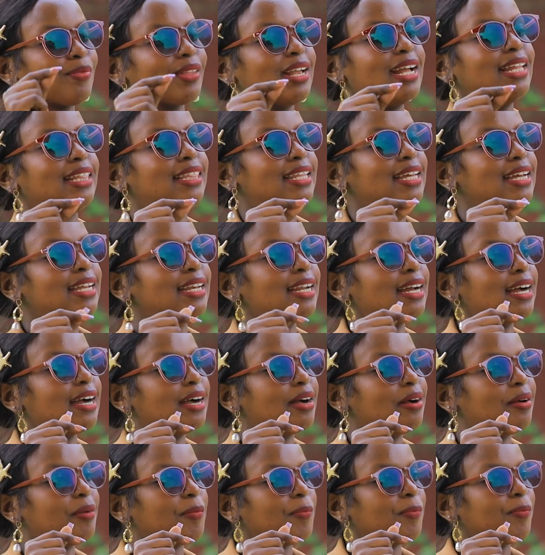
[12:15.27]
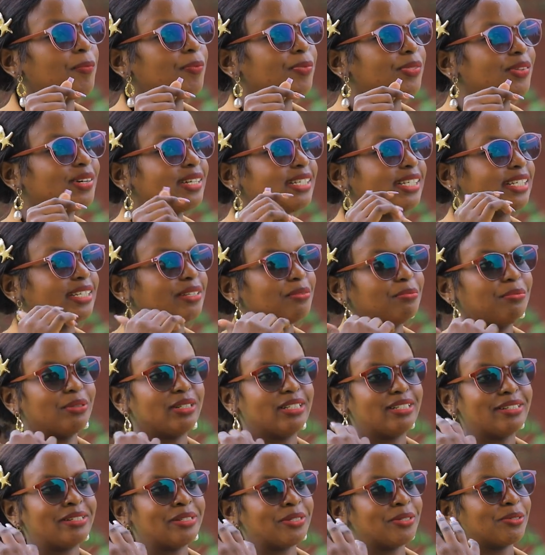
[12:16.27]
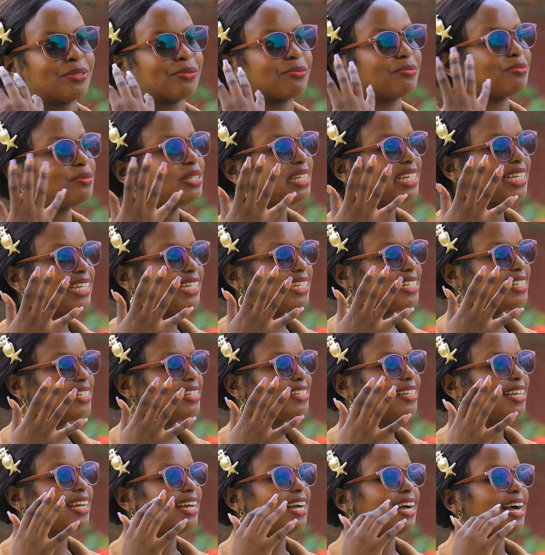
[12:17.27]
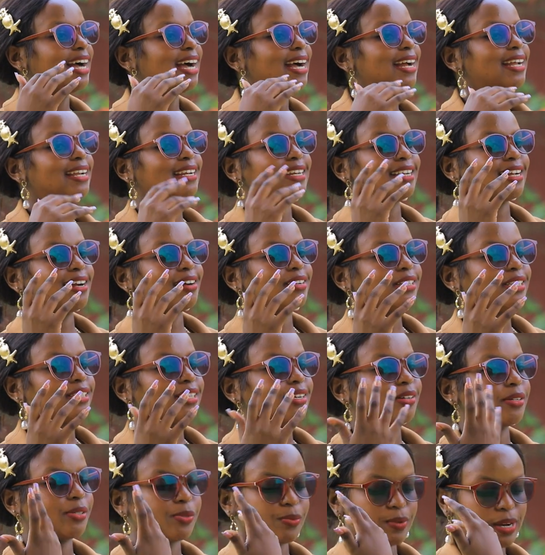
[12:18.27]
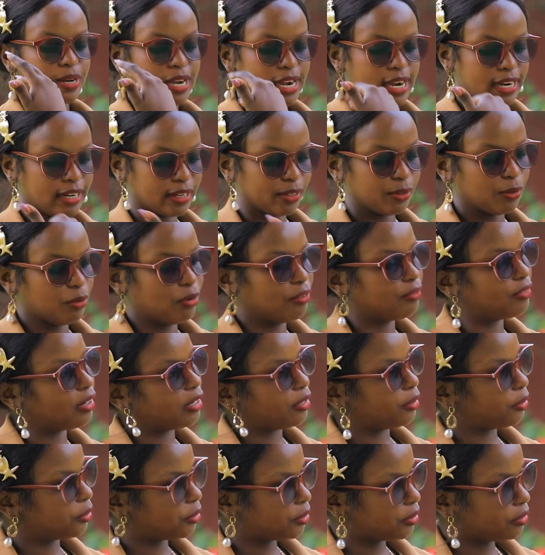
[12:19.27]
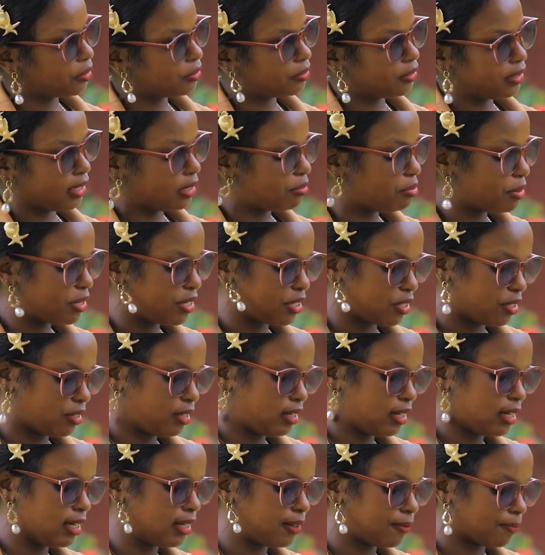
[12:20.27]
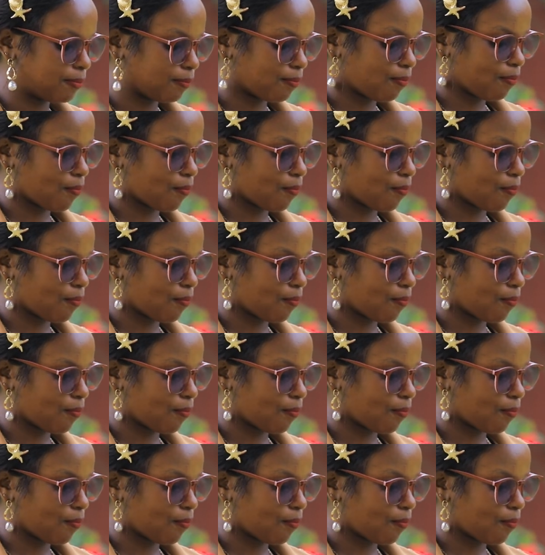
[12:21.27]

And then they were taking pictures of me, and I was wearing an overall for that particular